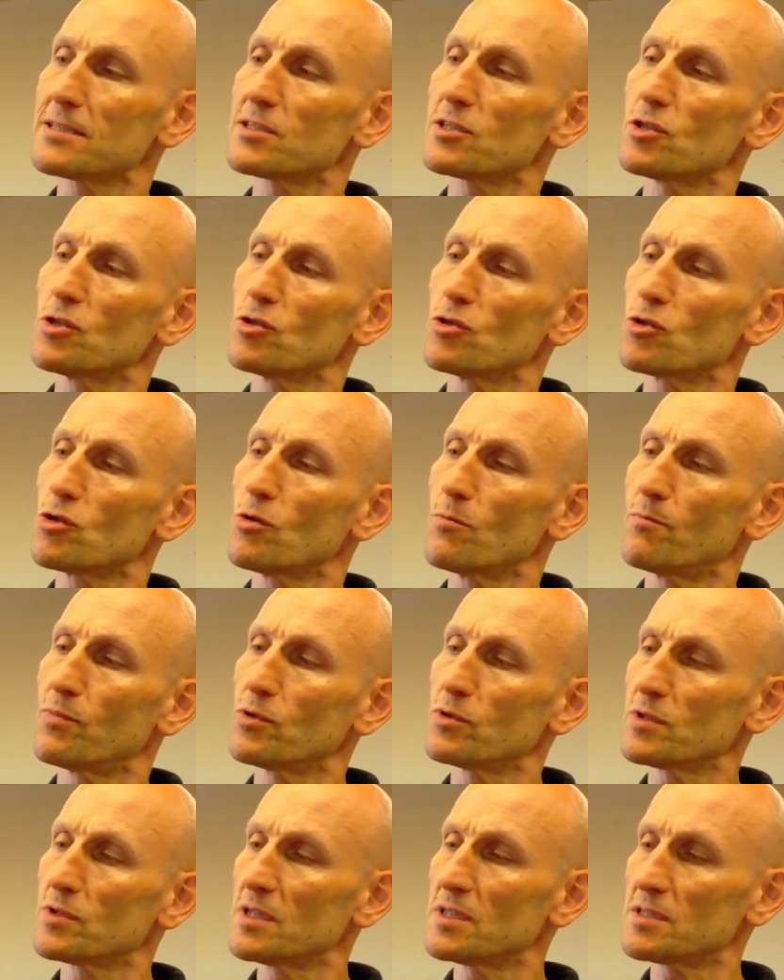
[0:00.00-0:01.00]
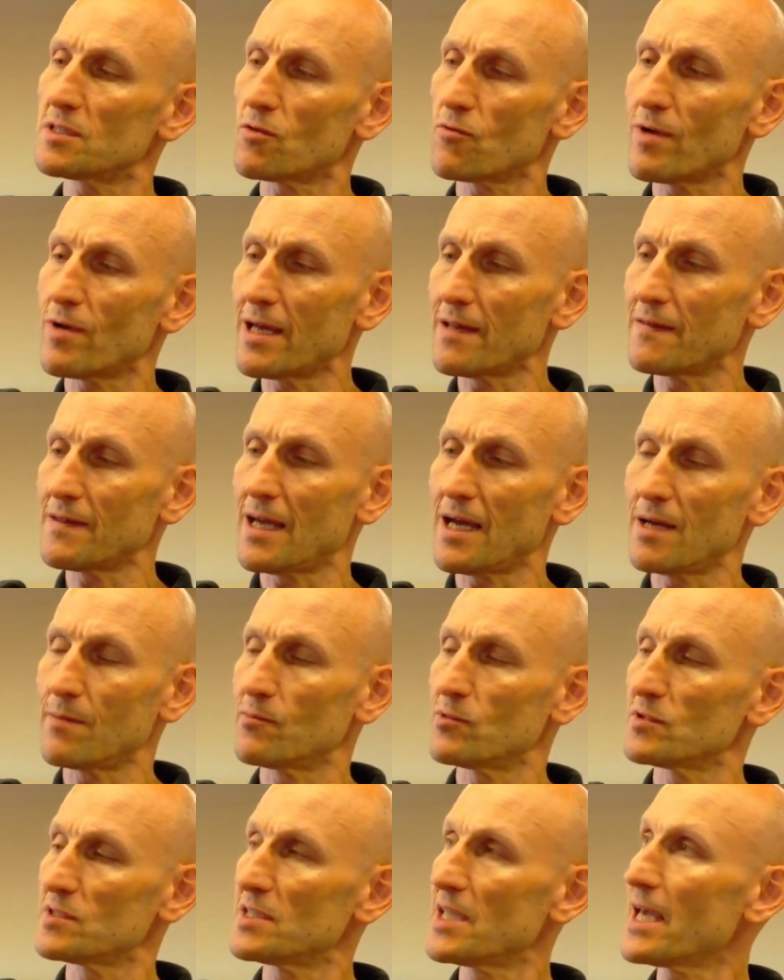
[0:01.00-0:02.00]
you to put this around the
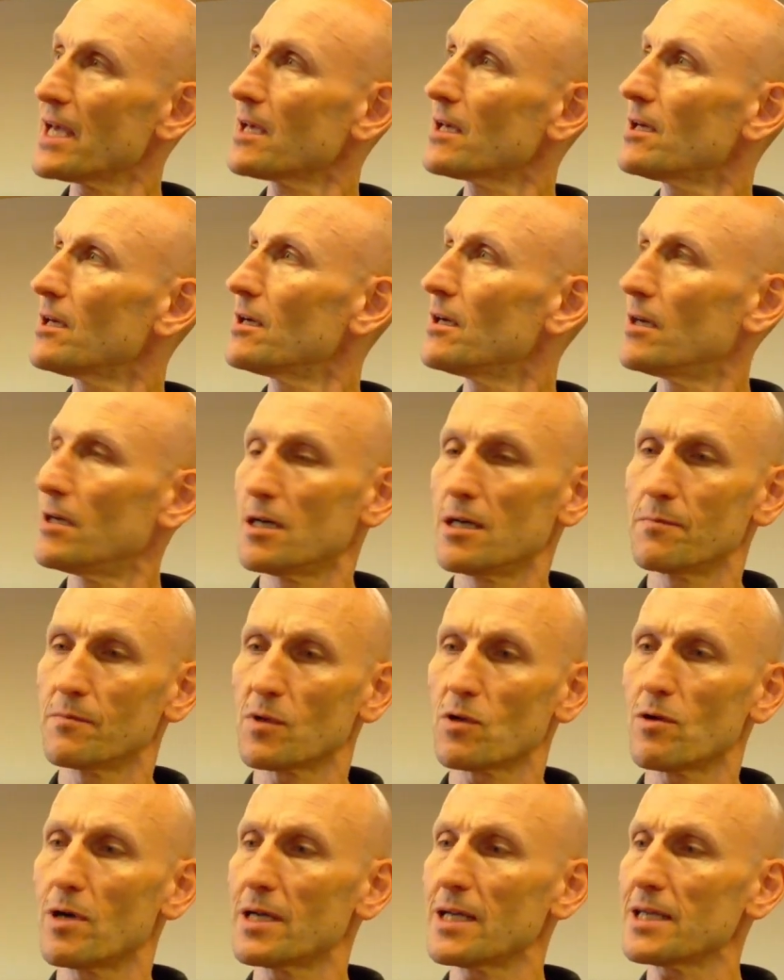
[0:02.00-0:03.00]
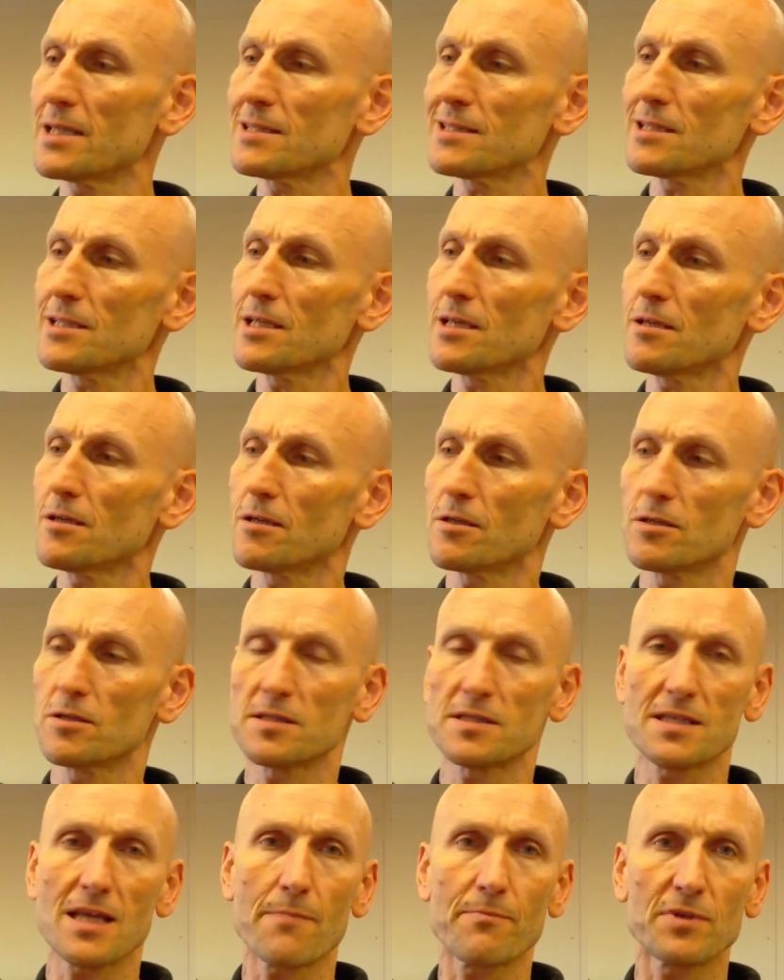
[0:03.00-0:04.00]
animal's neck quite easily. You
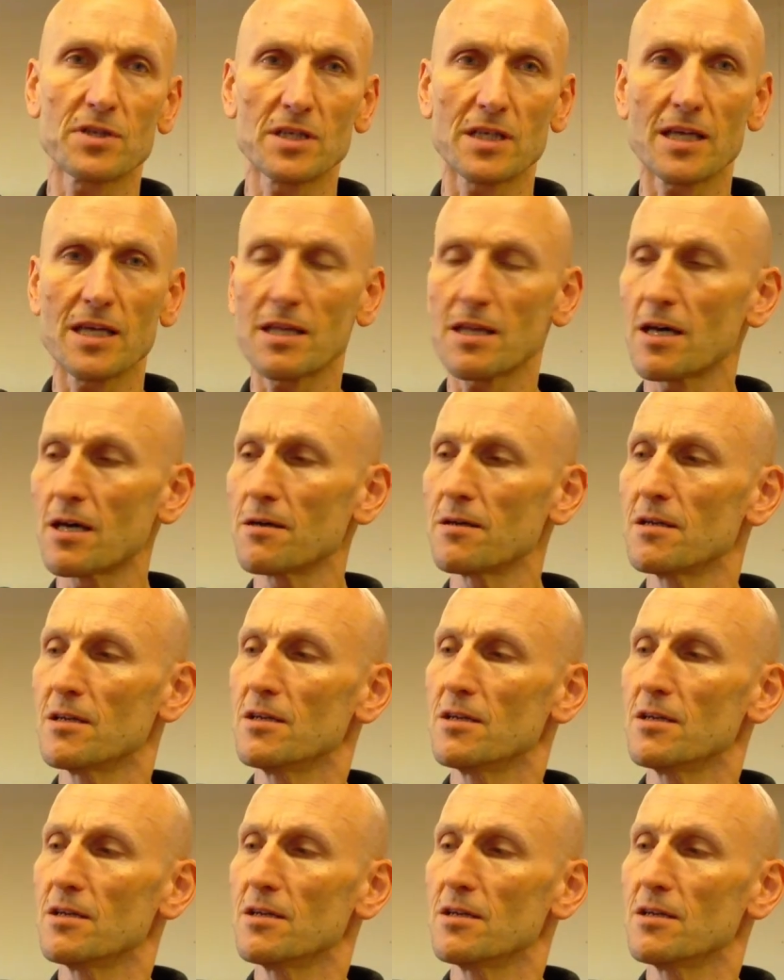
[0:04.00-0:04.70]
snap it together.